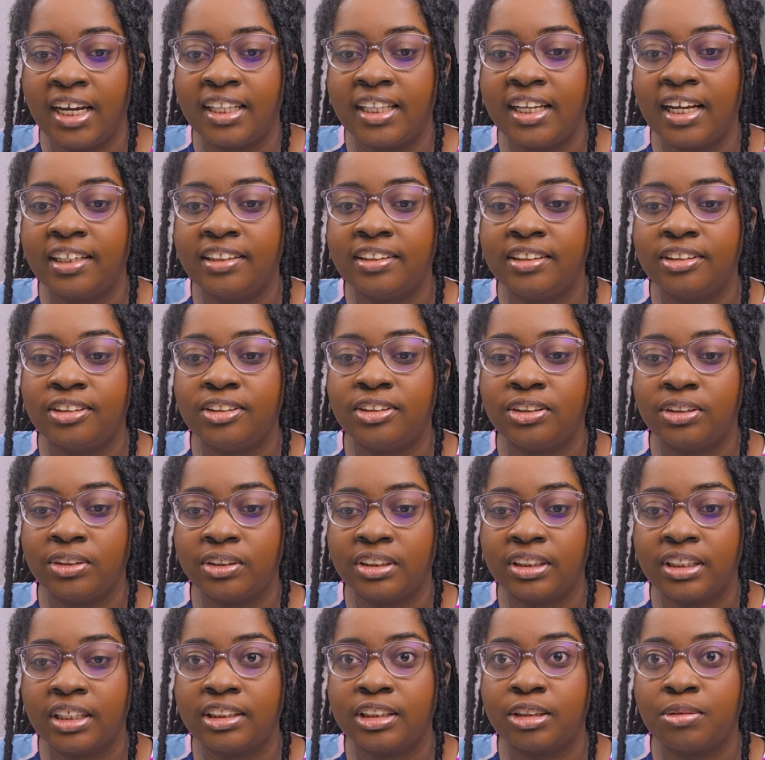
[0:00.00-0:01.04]
that is
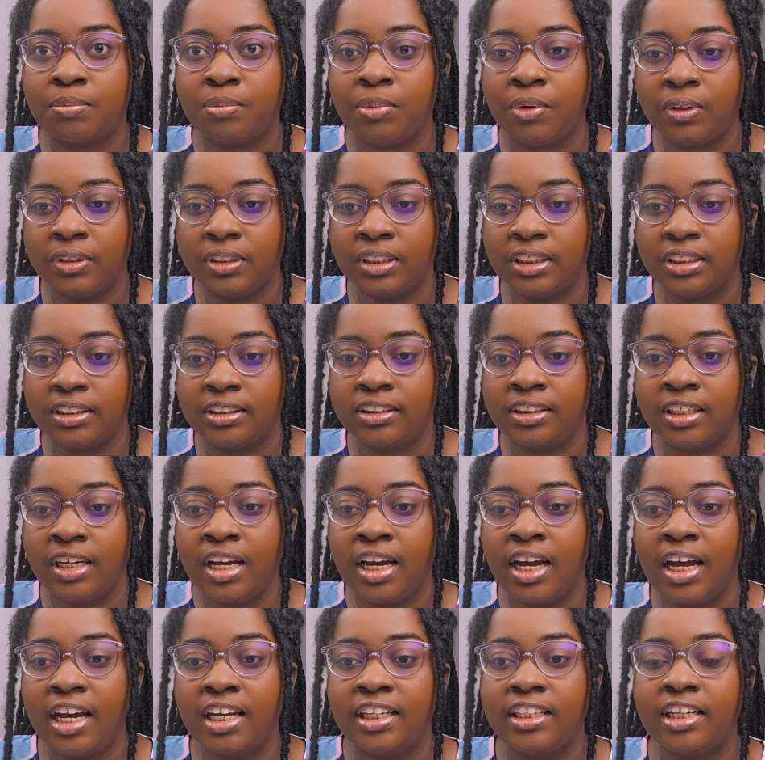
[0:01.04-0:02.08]
just as important
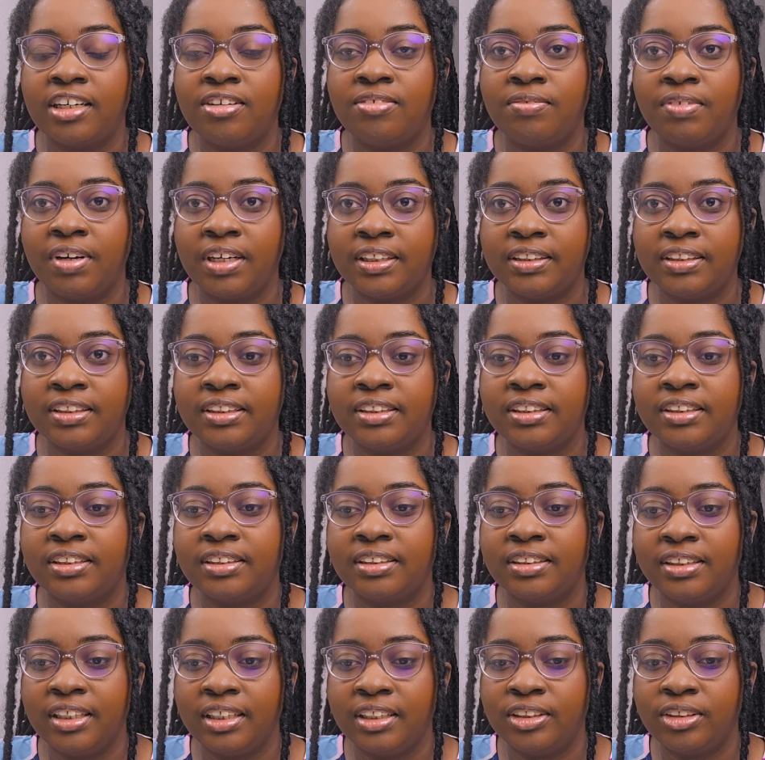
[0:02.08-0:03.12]
as advancing the
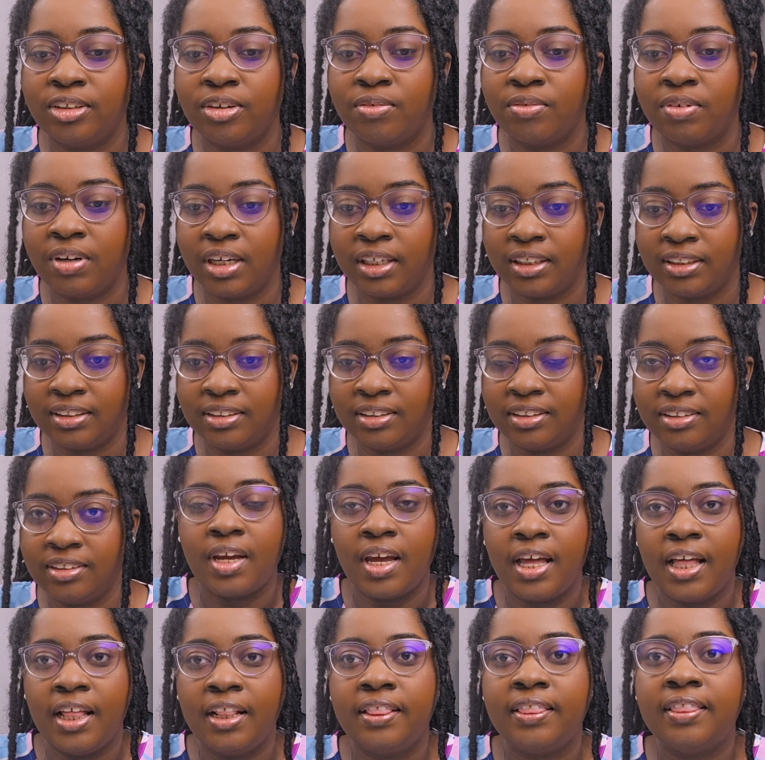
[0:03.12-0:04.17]
state of art."
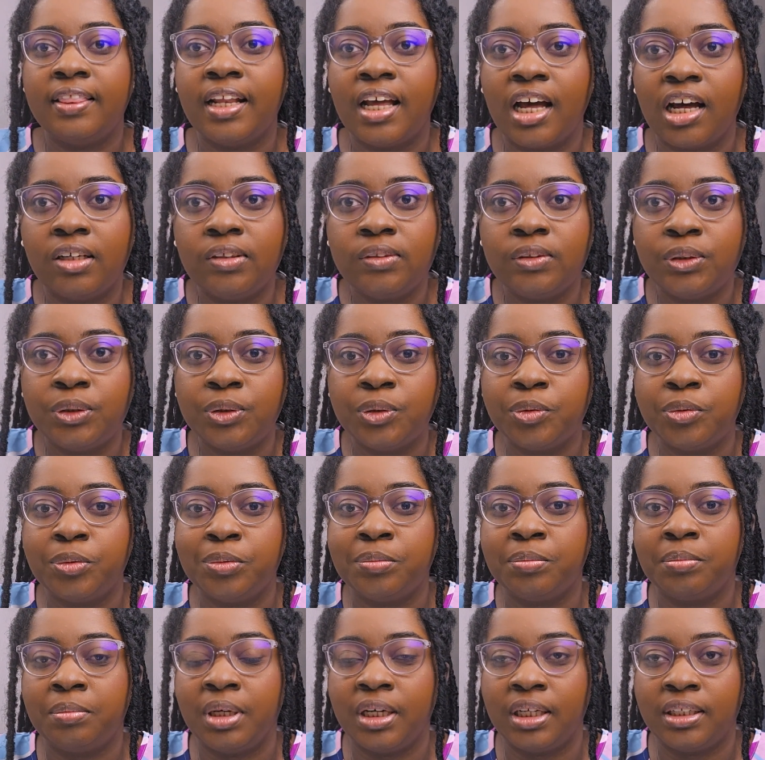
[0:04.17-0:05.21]
Now to
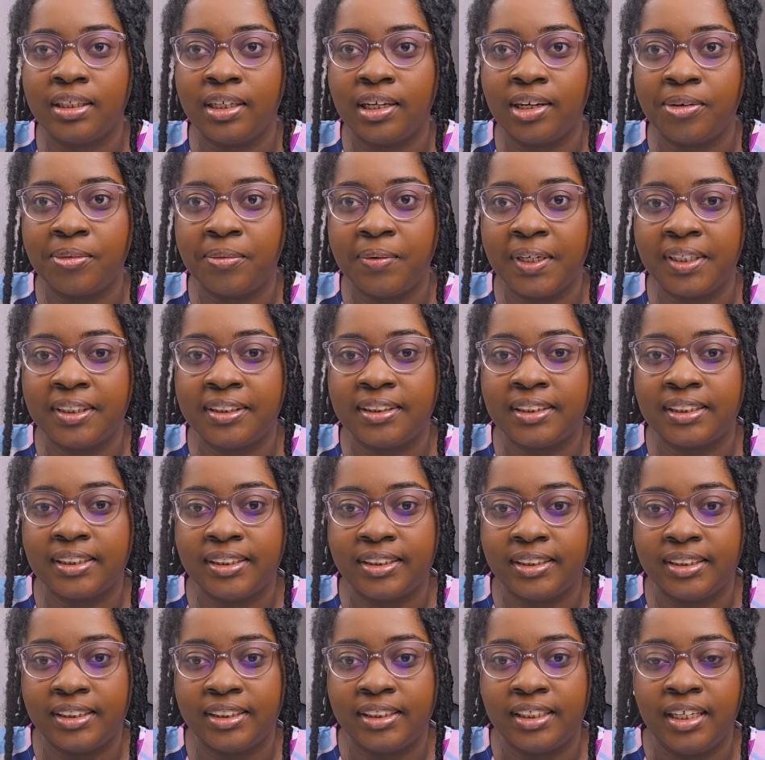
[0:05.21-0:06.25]
Meta Quest
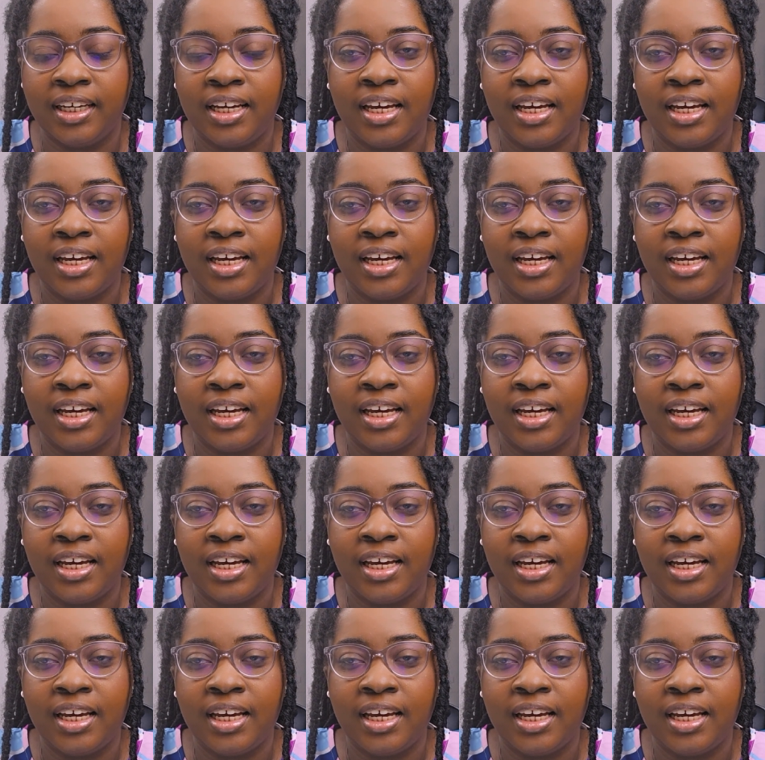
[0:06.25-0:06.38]
3.